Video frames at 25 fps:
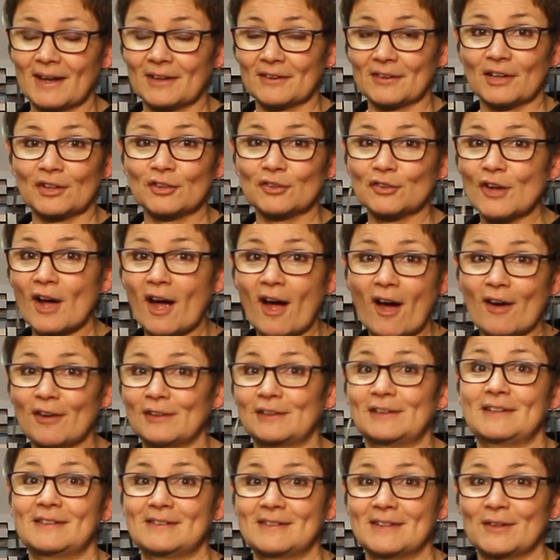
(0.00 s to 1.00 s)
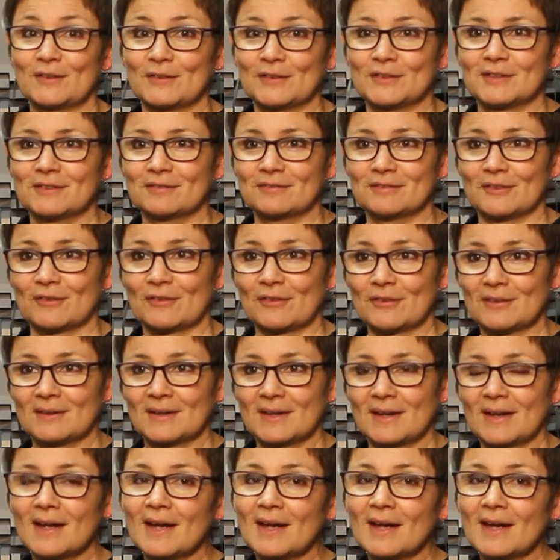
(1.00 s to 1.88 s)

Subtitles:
and I could hardly tell the difference